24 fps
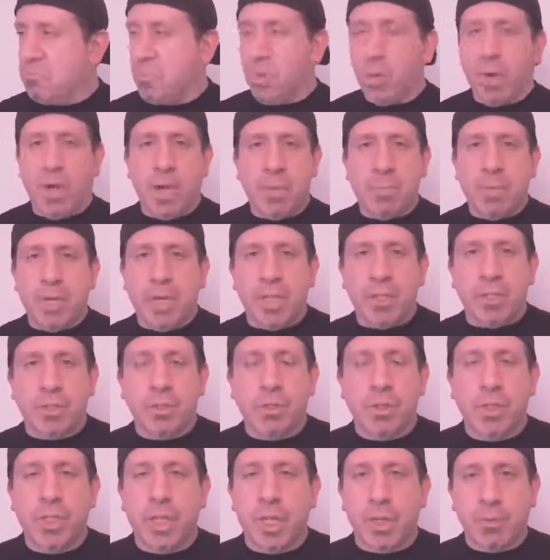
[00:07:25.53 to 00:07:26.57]
or anybody
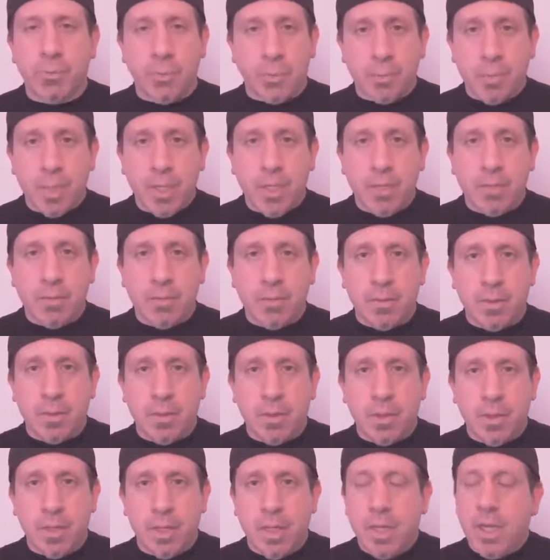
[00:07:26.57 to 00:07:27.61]
associated with me,
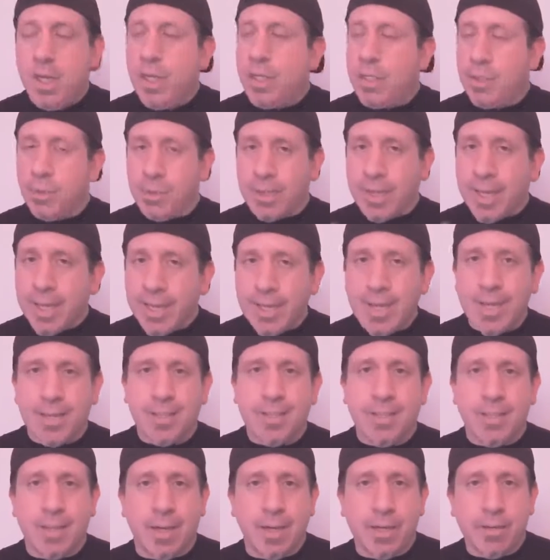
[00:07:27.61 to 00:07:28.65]
you cannot
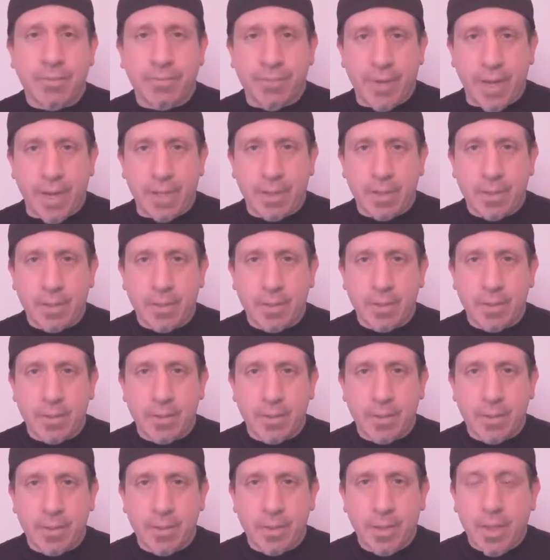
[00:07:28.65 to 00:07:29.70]
deny the fact
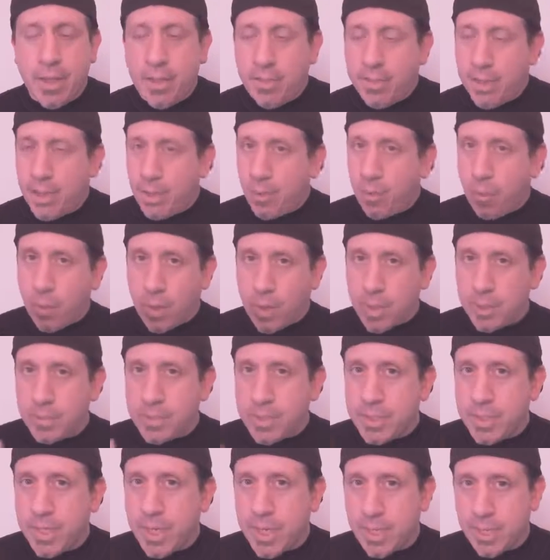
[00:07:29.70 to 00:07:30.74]
that what I'm
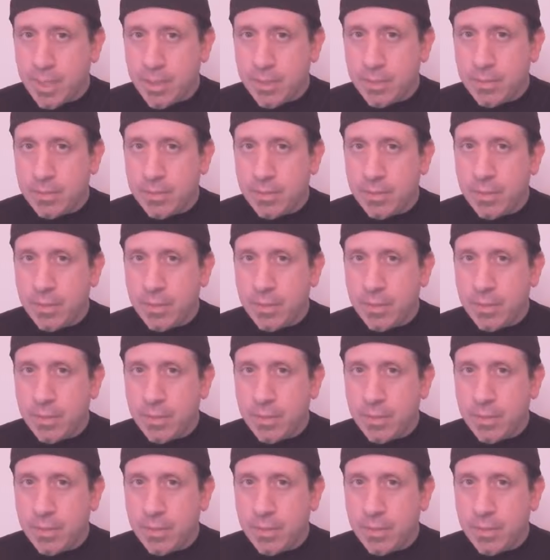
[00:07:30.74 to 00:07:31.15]
saying,